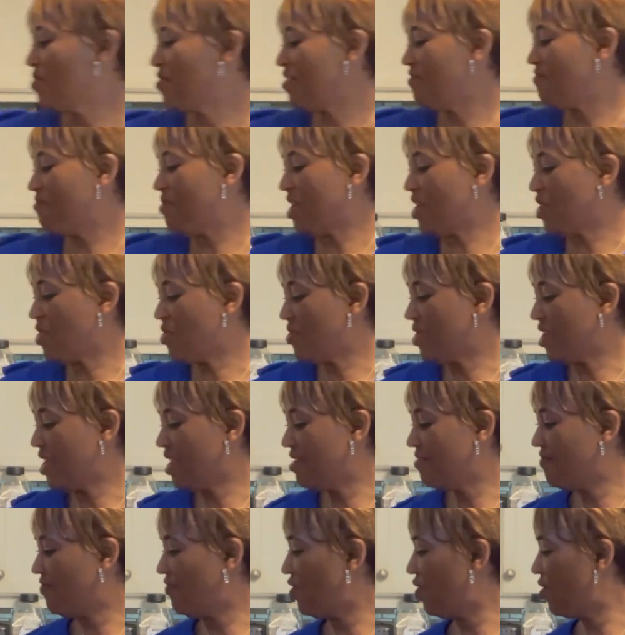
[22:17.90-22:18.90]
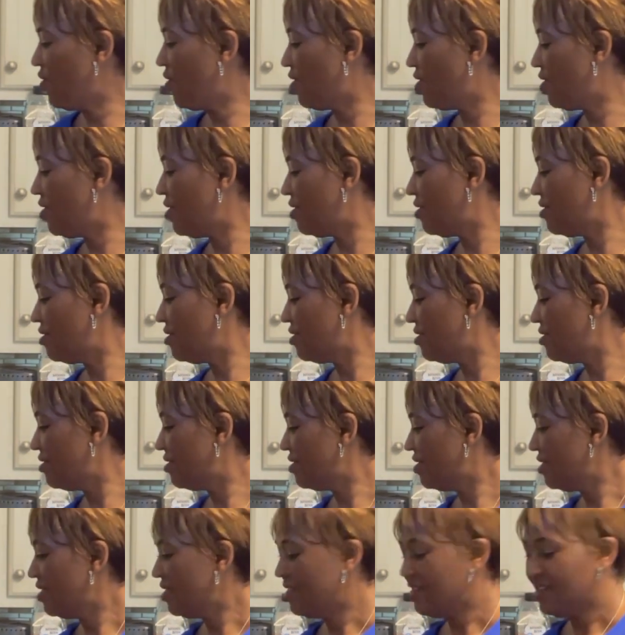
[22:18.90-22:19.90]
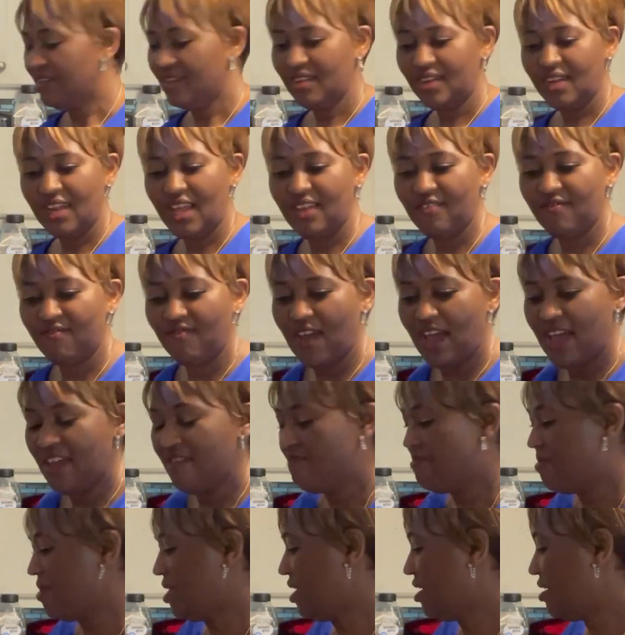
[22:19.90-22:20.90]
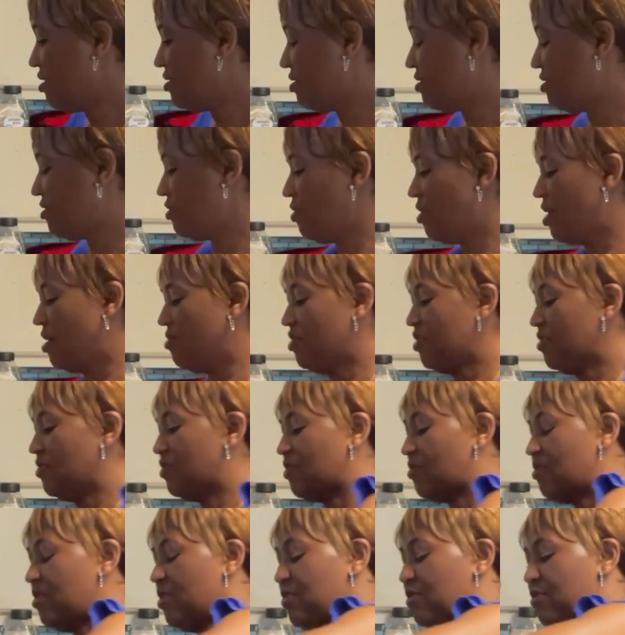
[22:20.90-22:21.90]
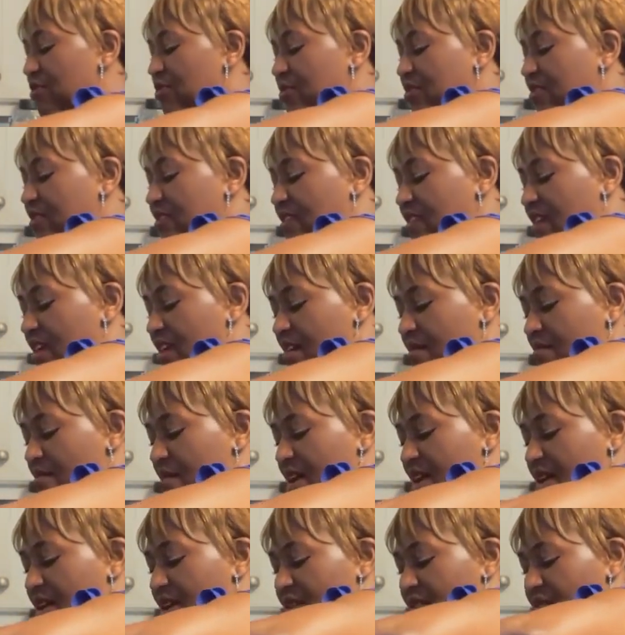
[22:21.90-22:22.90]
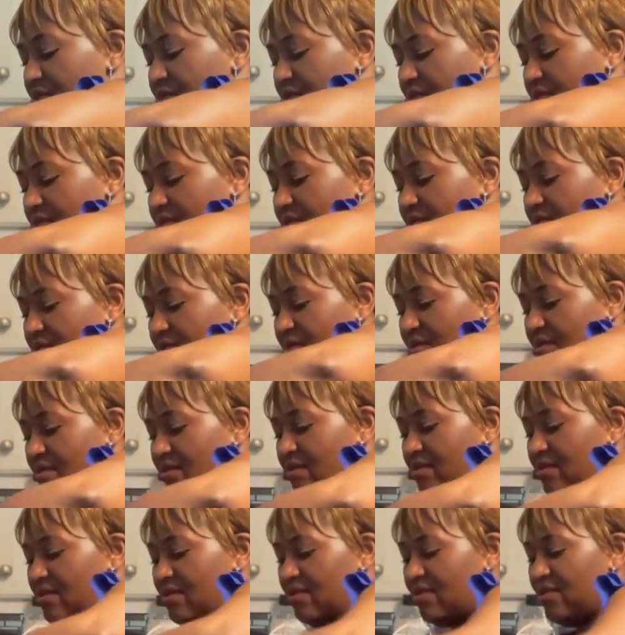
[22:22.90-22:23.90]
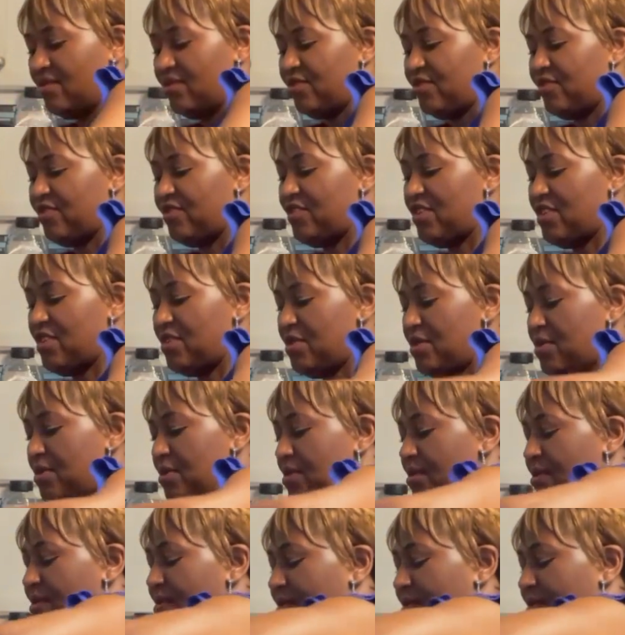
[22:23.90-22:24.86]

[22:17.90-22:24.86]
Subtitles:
we've been cooking for like 5 minutes, so I'm just going to stir my stew.